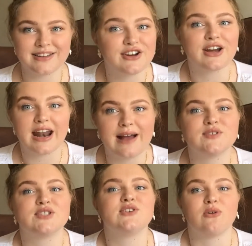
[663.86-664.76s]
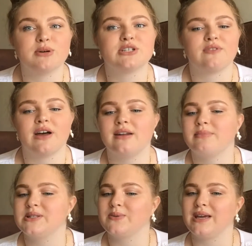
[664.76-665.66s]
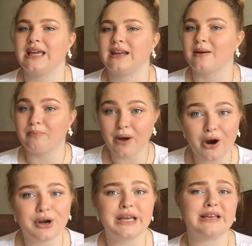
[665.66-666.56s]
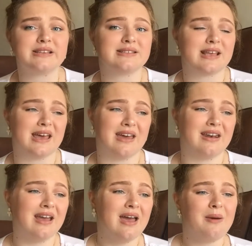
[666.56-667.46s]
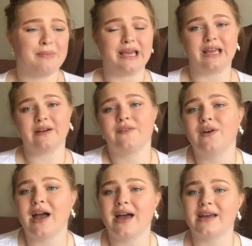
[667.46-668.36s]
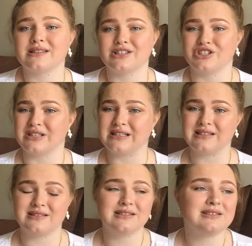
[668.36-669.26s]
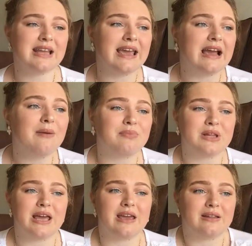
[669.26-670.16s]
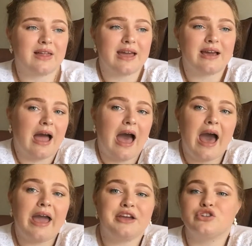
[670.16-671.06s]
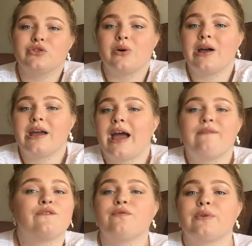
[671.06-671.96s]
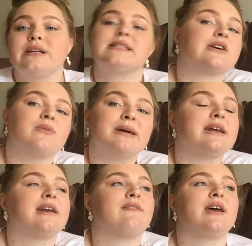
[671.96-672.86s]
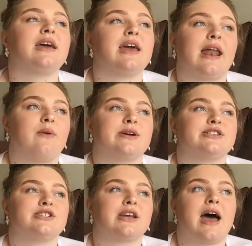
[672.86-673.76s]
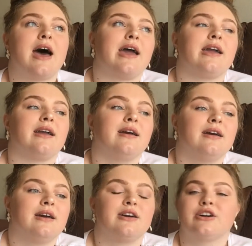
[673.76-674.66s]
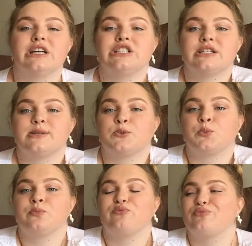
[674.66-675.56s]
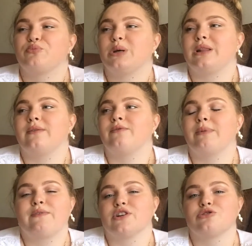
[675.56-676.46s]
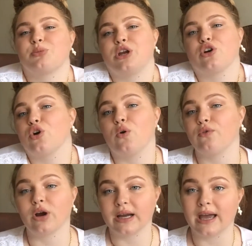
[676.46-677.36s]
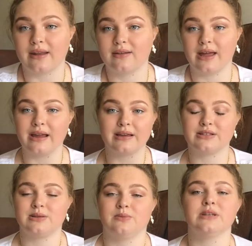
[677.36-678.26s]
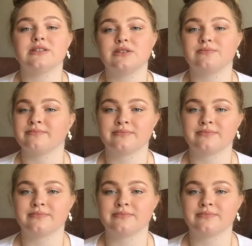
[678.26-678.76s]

you're gonna have so much fun between the parties and making friends and just staying up late. Like, I enjoy every single minute of it, and I wish I could just relive my freshman year over again. Like, it was